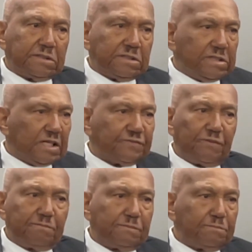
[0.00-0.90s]
just
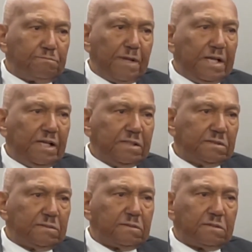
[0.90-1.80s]
from me,
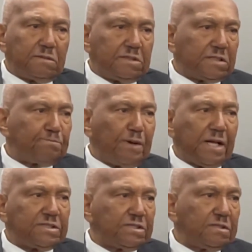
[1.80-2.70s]
just
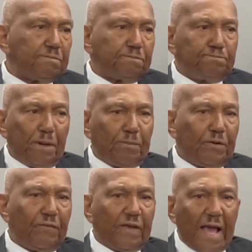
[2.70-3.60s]
bringing people
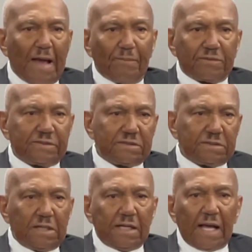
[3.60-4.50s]
to the campus.
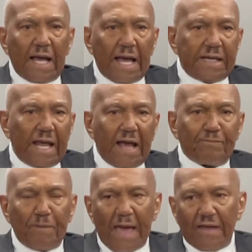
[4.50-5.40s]
I'd
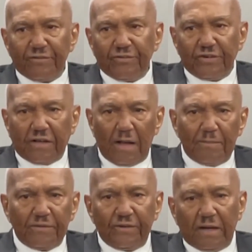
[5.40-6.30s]
have pastors to
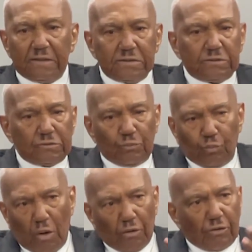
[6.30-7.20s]
come and say,
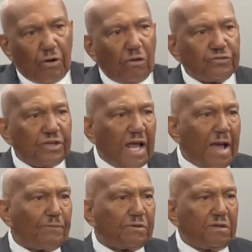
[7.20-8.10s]
walk across the
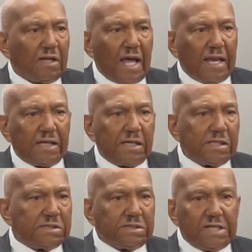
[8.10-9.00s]
campus, look at it.
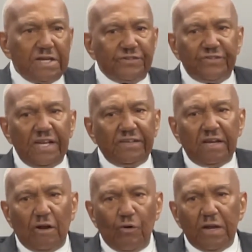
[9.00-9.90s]
Didn't seek to
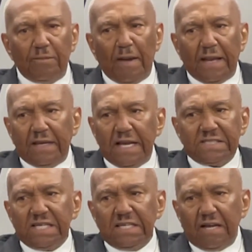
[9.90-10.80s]
know anybody,
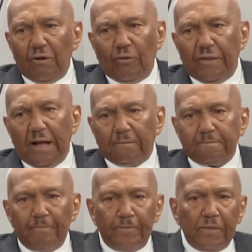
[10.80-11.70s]
didn't seek to know them.
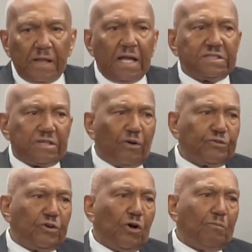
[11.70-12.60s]
They sought
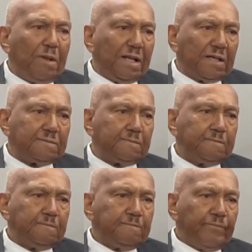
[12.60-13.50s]
to know me.
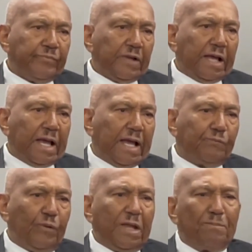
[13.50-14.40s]

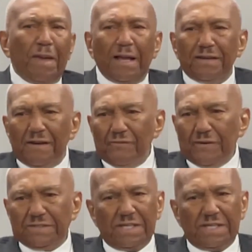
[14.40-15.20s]
And we can make a difference